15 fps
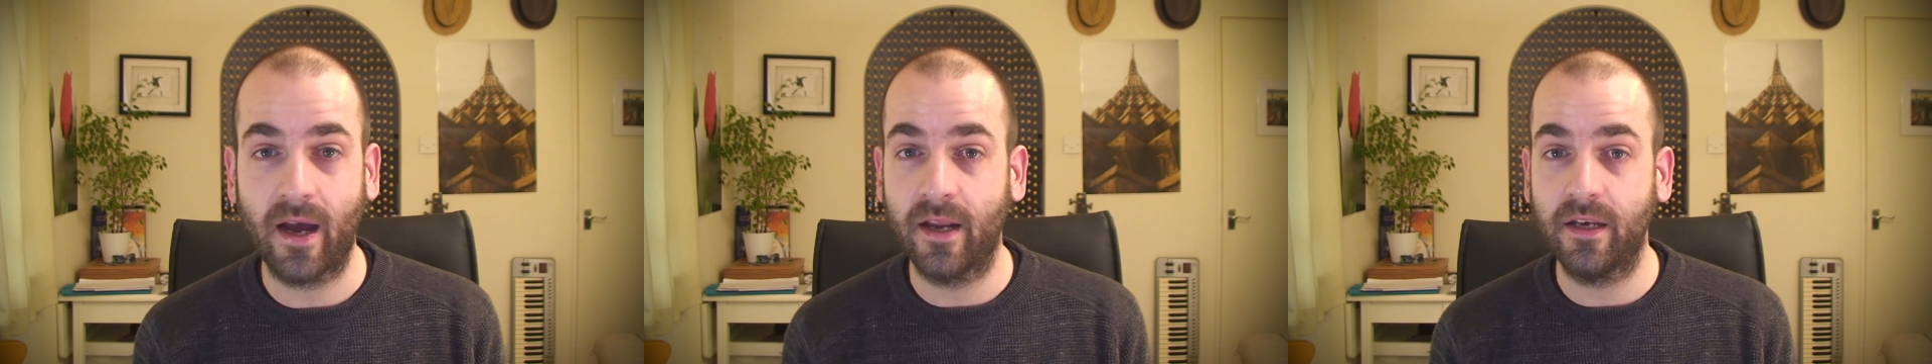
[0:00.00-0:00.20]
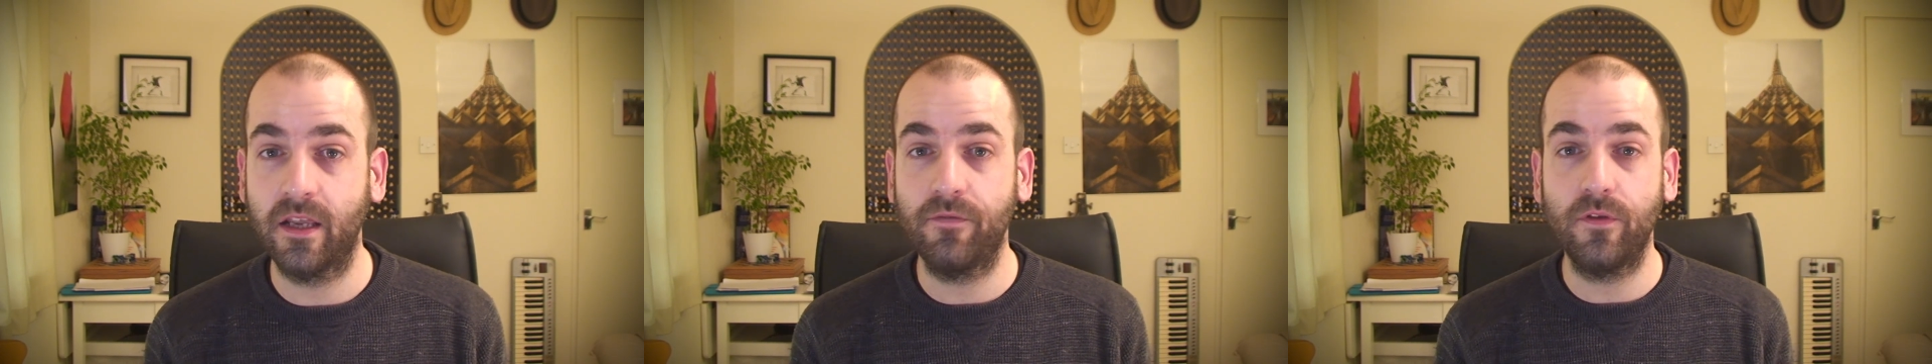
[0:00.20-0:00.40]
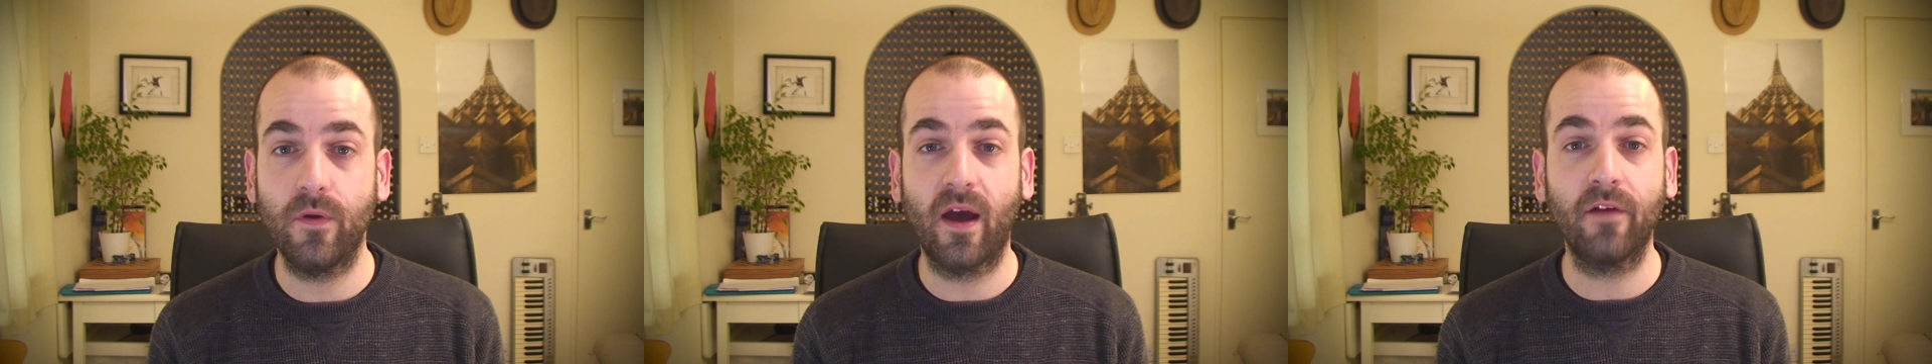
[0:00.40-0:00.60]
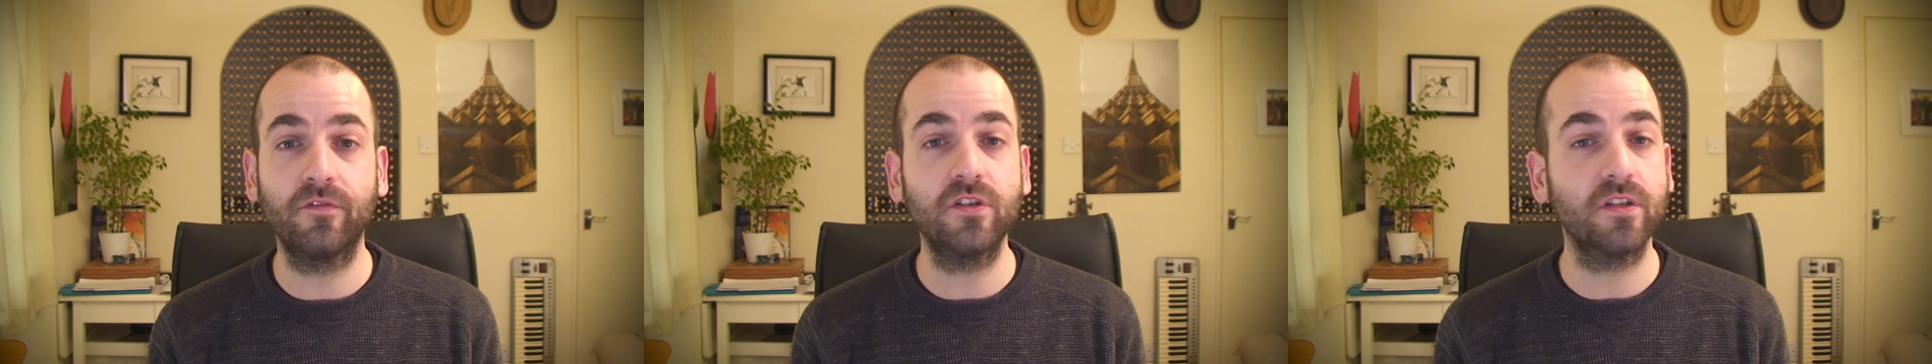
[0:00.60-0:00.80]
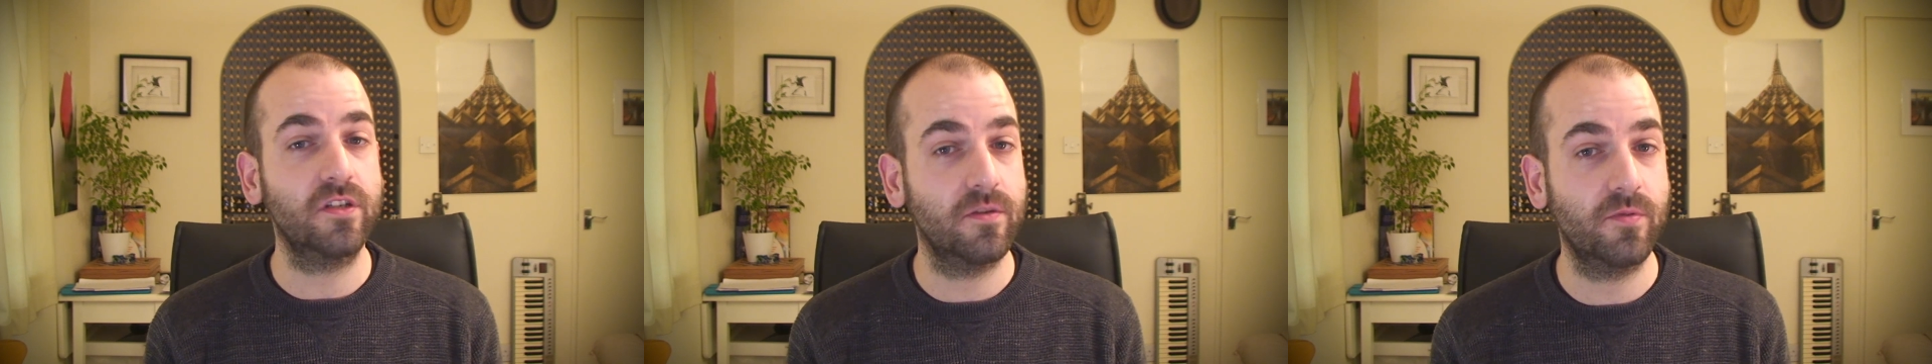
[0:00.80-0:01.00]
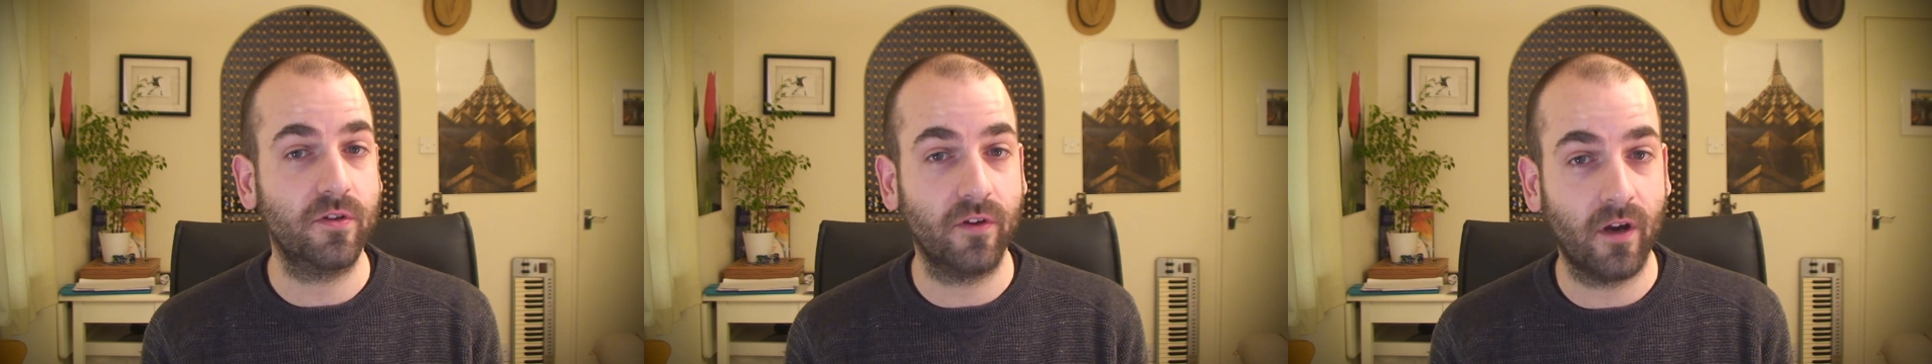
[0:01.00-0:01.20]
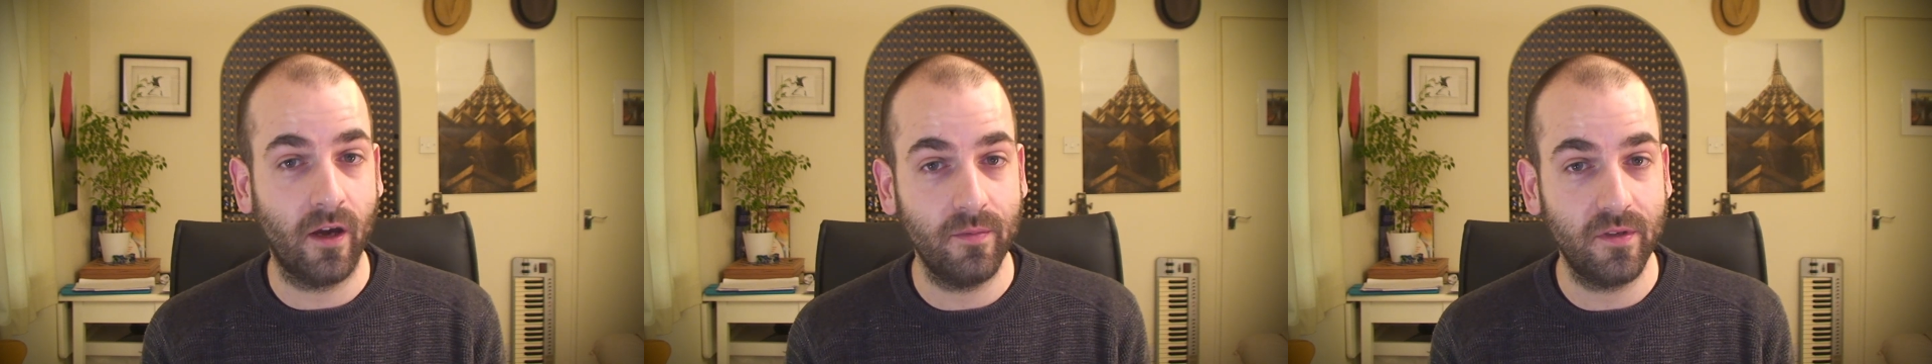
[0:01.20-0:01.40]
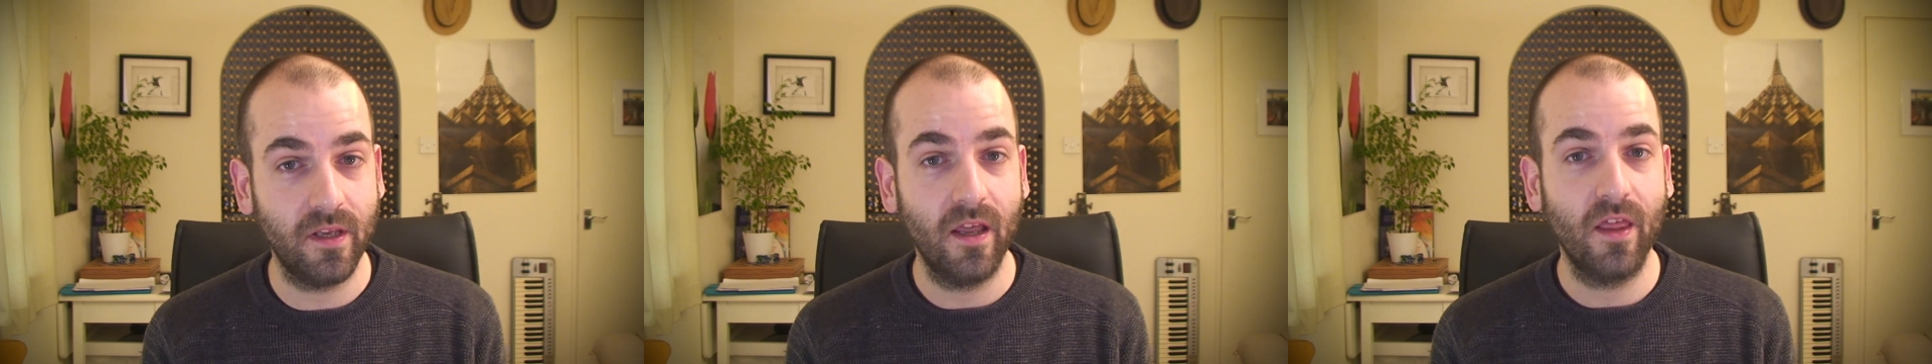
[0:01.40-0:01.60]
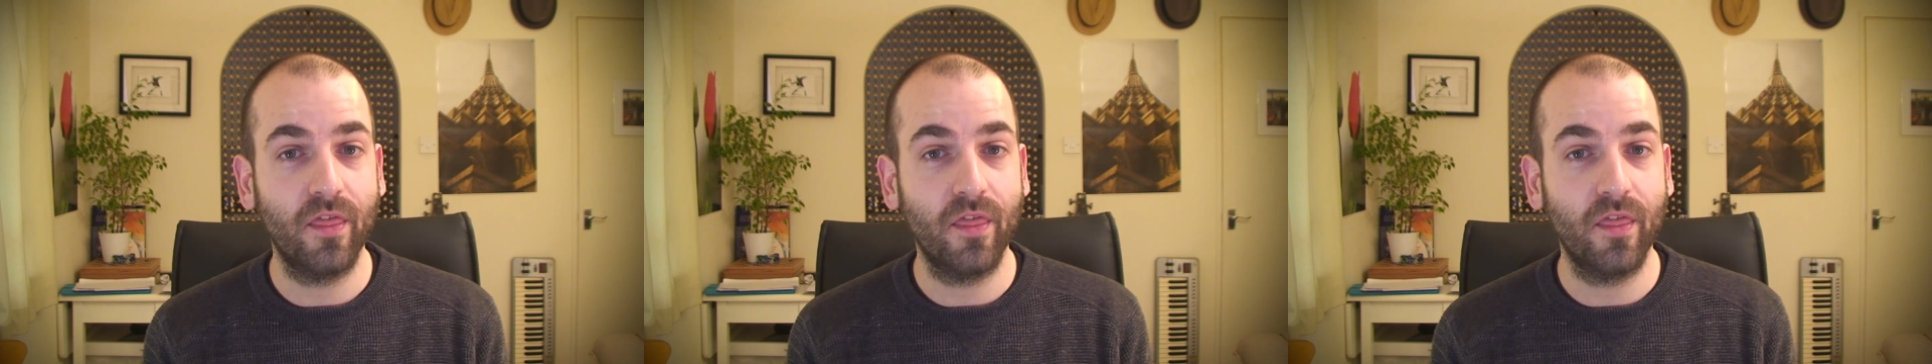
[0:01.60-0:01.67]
And if you have just subscribed,